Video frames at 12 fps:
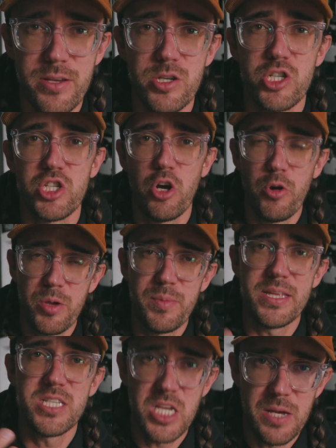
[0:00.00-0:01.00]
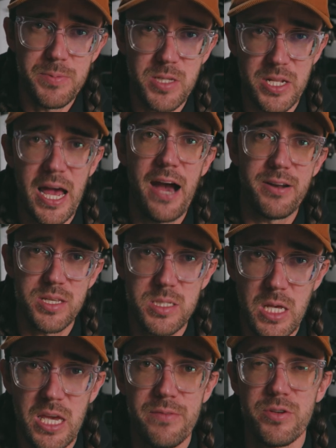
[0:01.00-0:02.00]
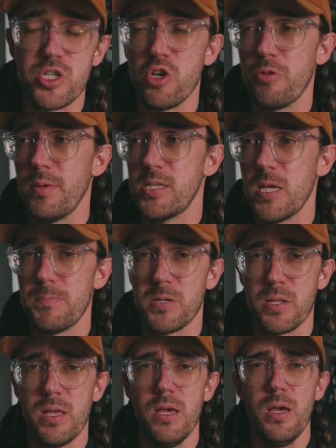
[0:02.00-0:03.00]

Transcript: showing me tips on how to save, and showing me tips on